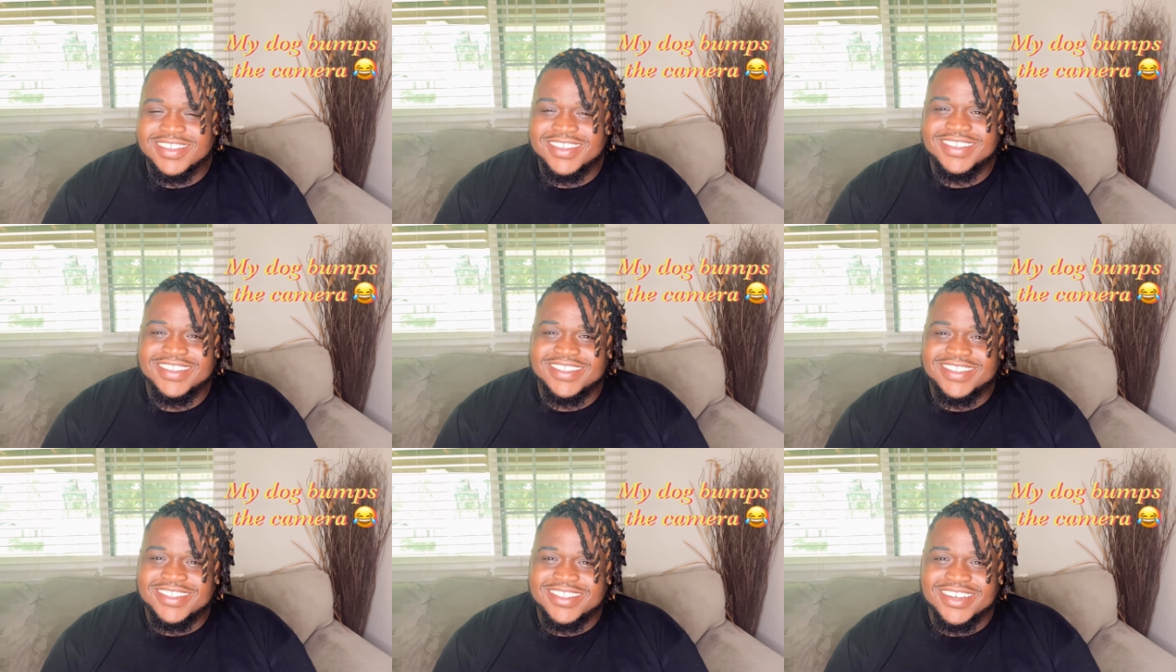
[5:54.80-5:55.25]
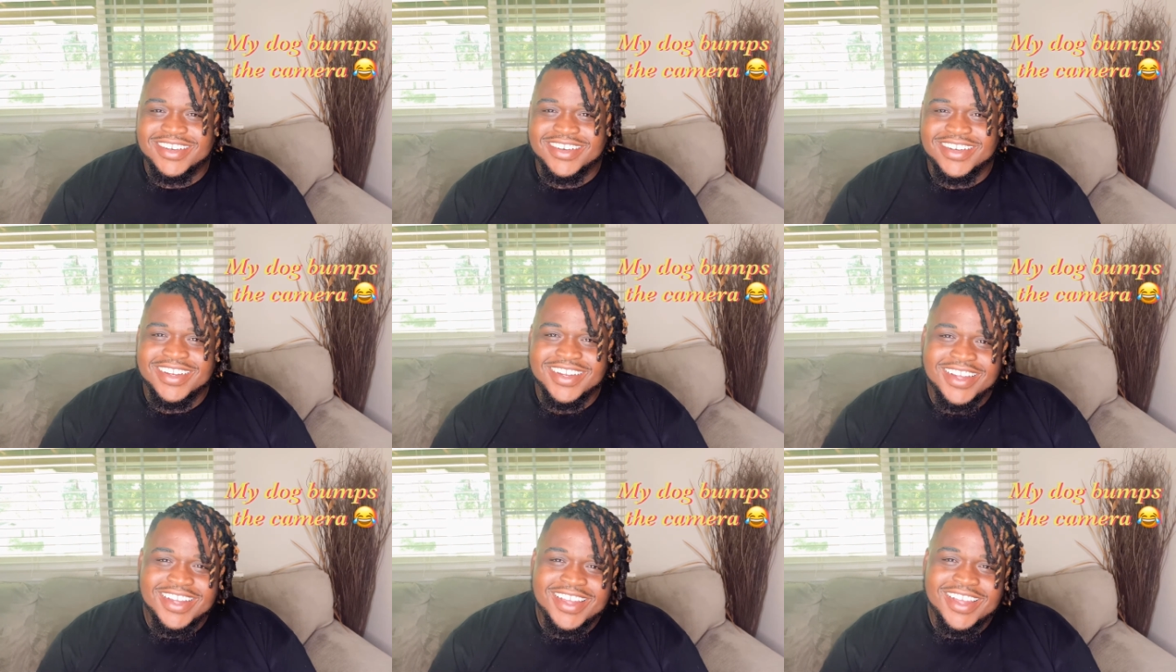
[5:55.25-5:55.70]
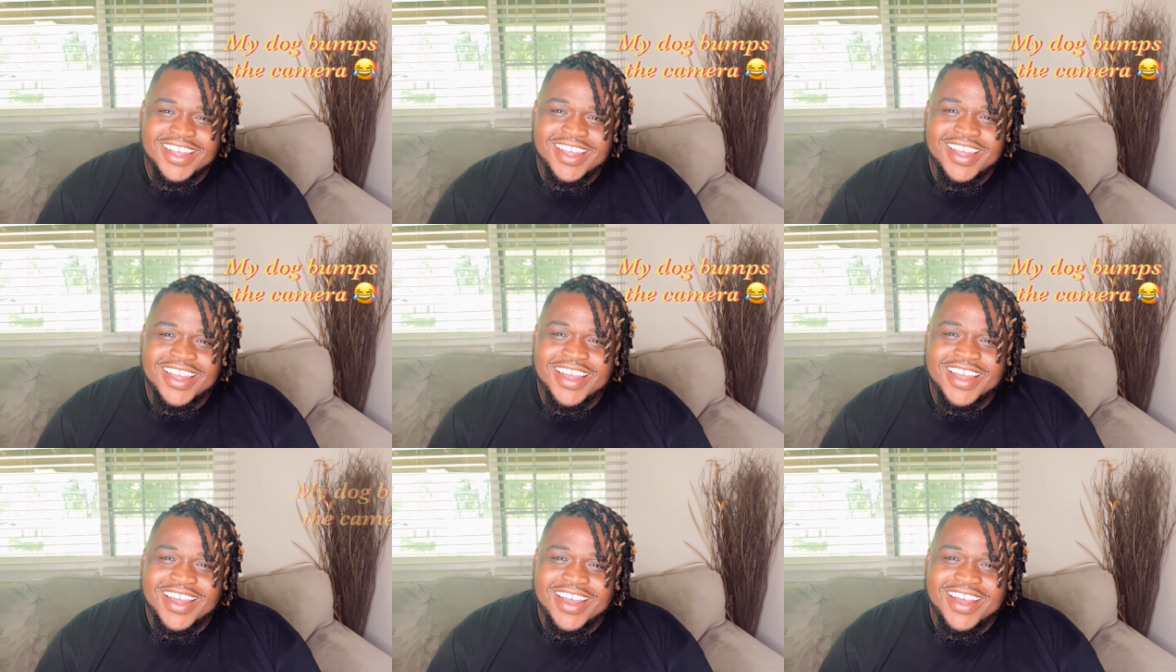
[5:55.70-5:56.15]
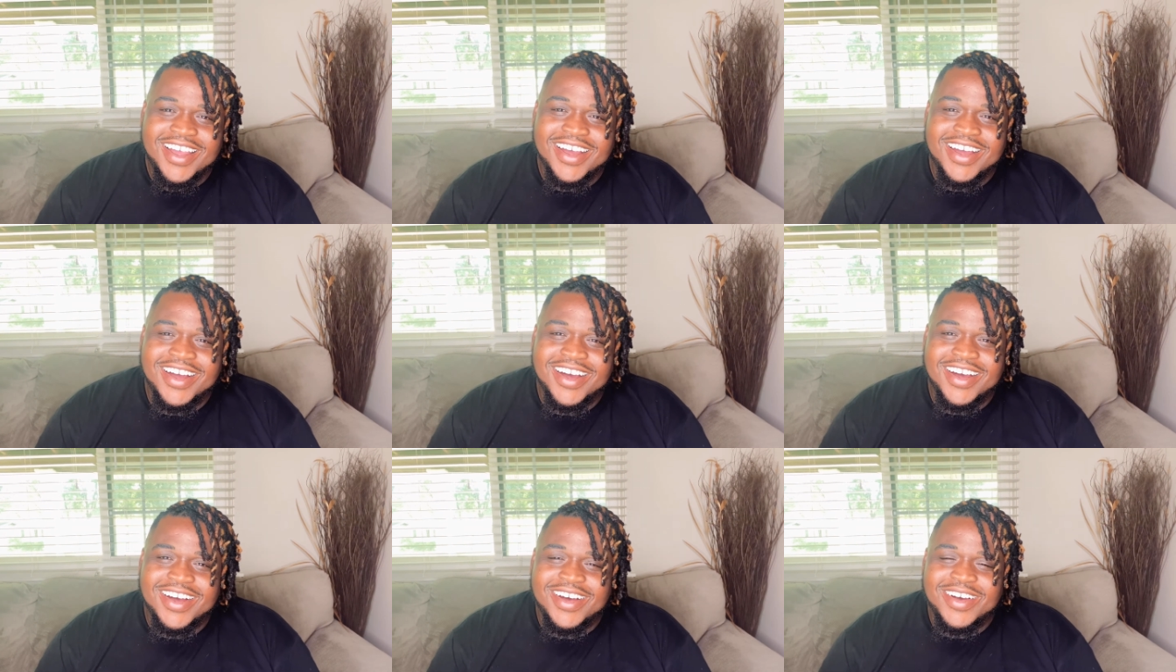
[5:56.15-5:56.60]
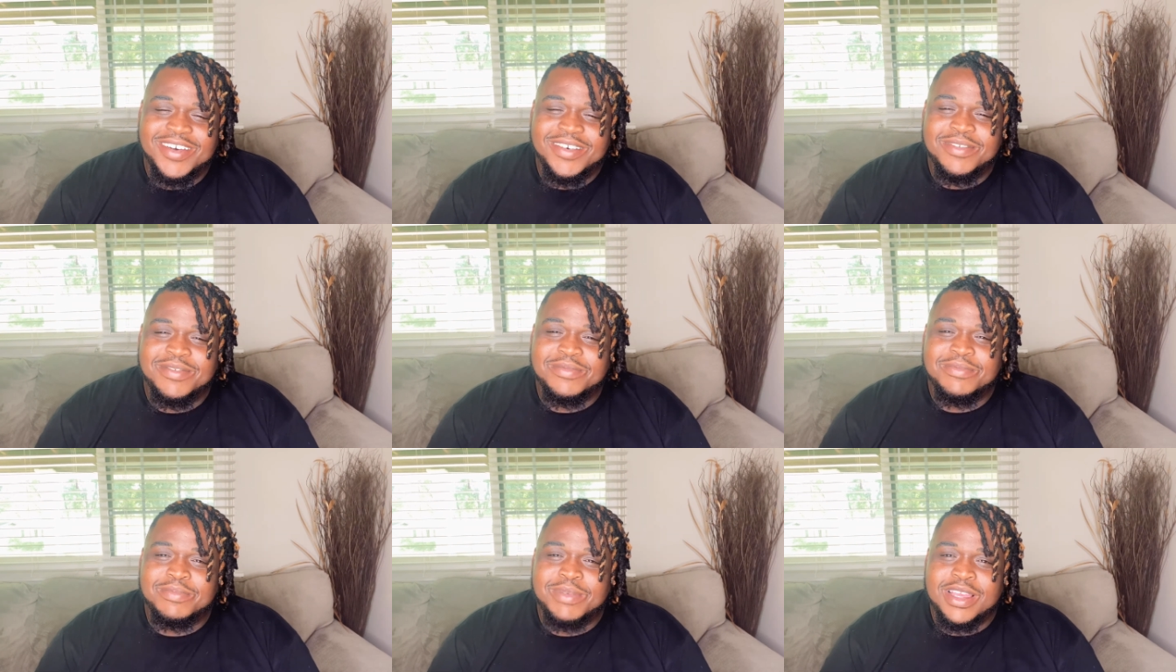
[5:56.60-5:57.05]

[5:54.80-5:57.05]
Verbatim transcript: Sorry um,